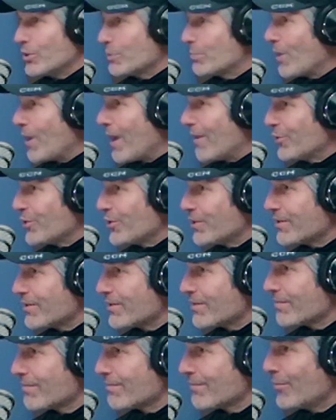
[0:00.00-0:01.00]
Does
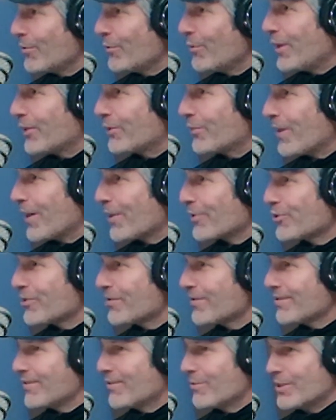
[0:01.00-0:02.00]
Providence move that
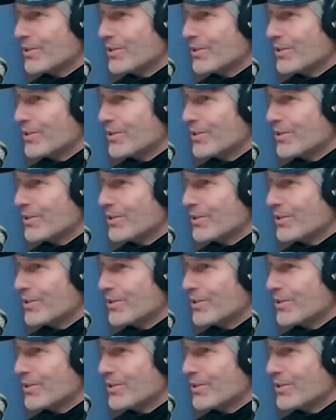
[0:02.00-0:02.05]
direction?